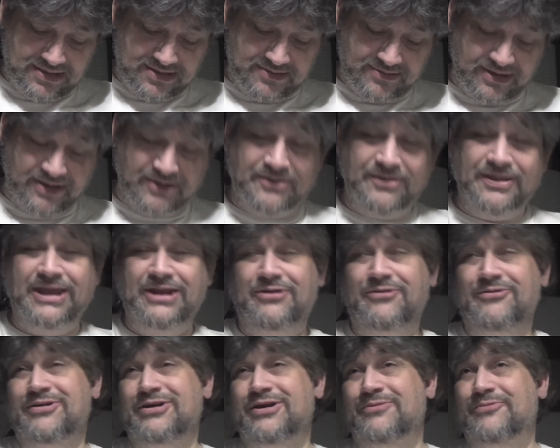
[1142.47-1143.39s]
well, they
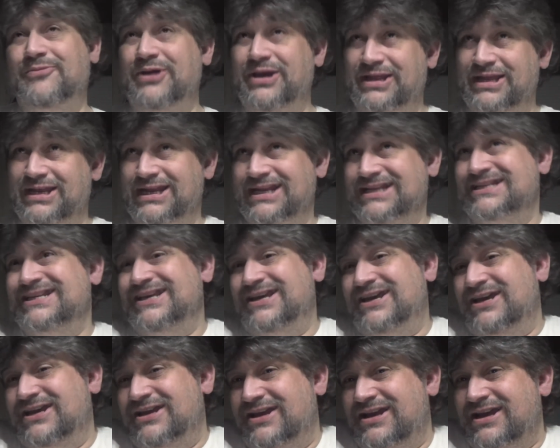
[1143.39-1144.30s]
don't come with it, it's
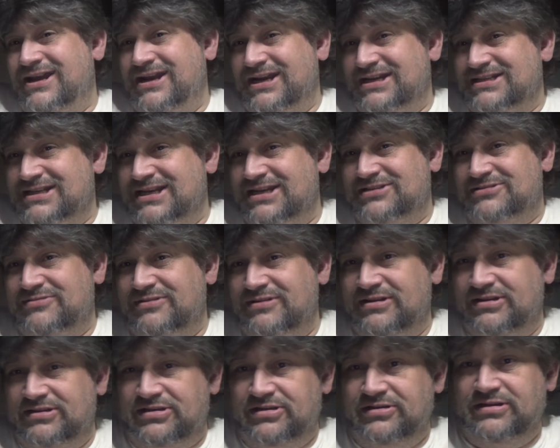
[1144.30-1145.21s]
an accessory
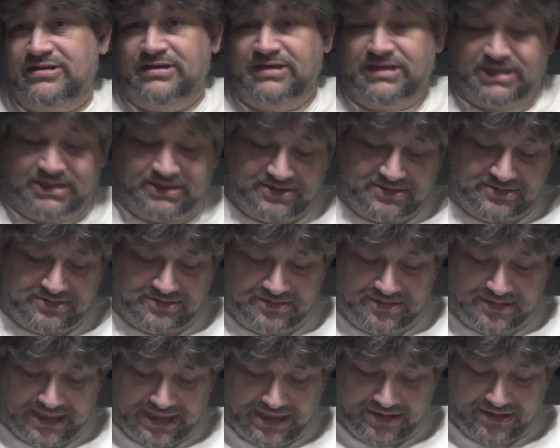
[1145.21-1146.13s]
that you can get
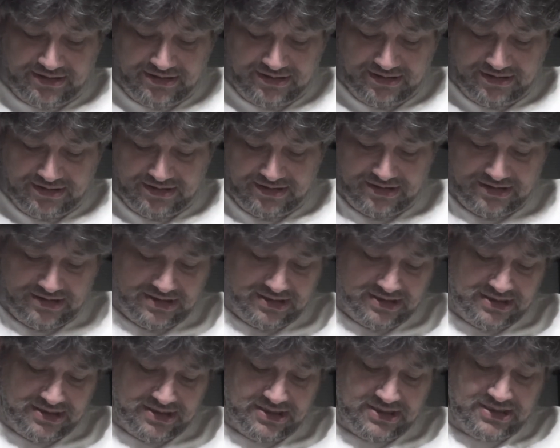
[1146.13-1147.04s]
later,
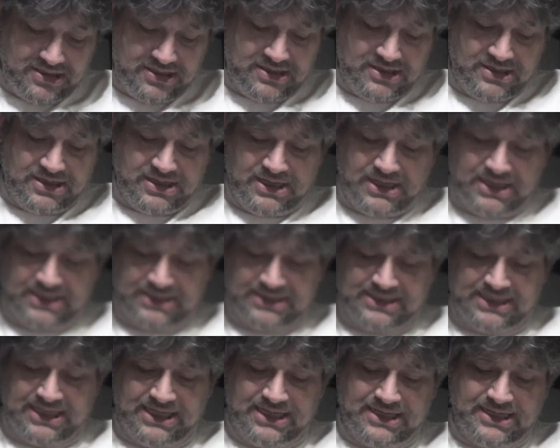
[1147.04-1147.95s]
is
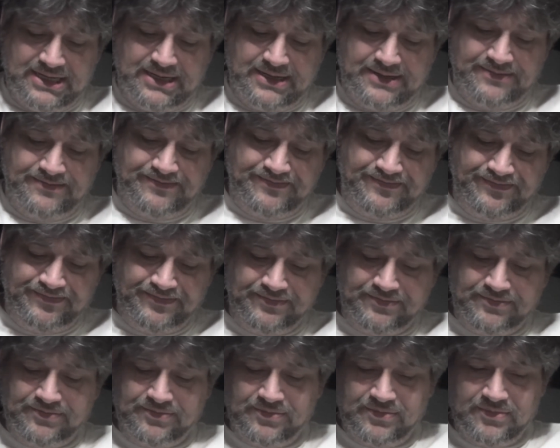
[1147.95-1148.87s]
the
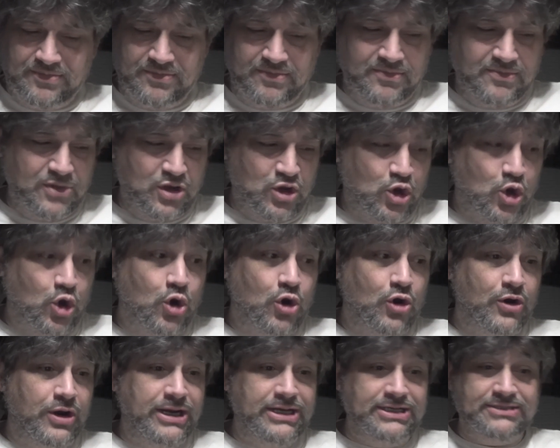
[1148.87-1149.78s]

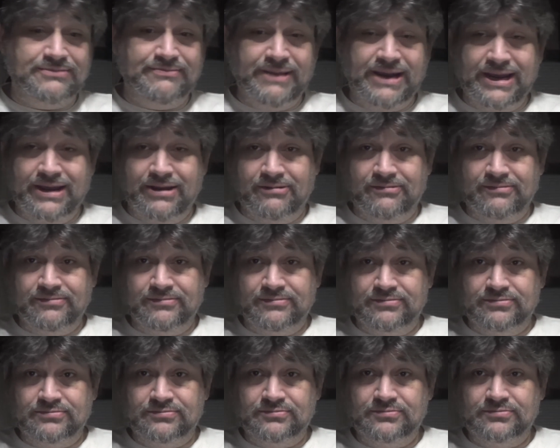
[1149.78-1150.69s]
1/4 inch mount,
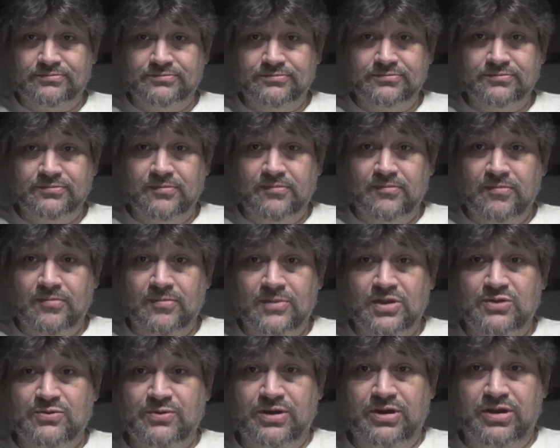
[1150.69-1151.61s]

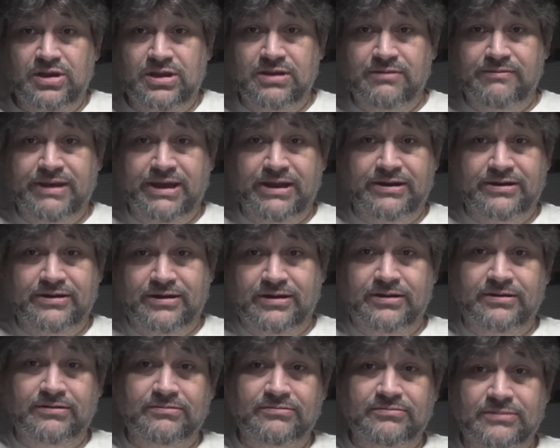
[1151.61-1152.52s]
where you can mount it
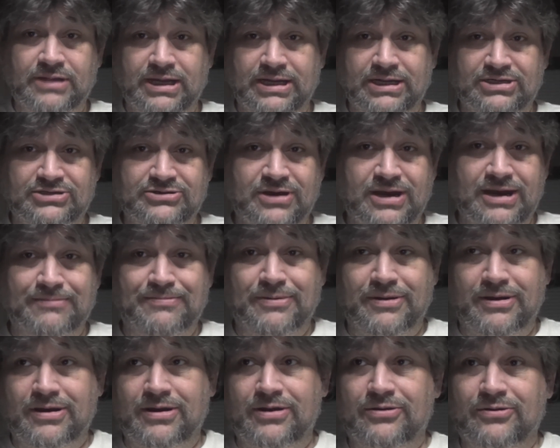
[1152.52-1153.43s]
on like a
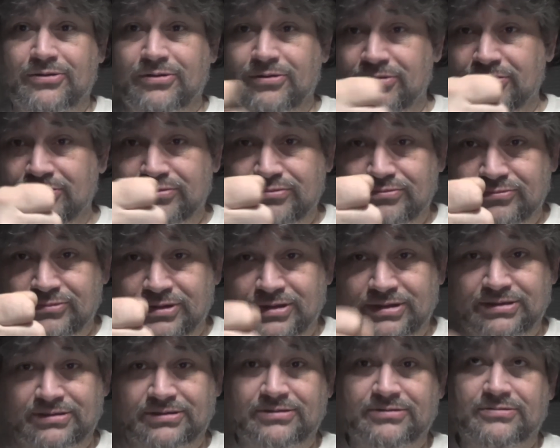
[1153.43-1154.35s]
tripod or one
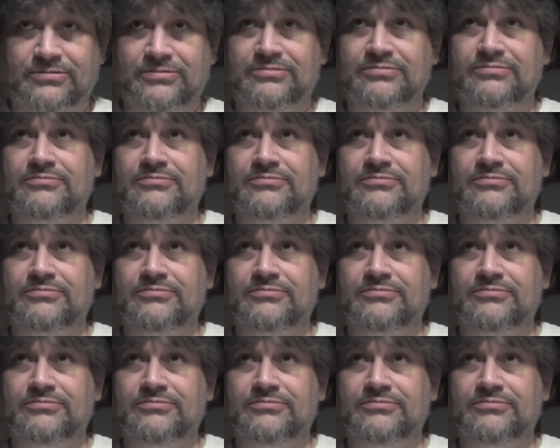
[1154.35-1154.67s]
of the little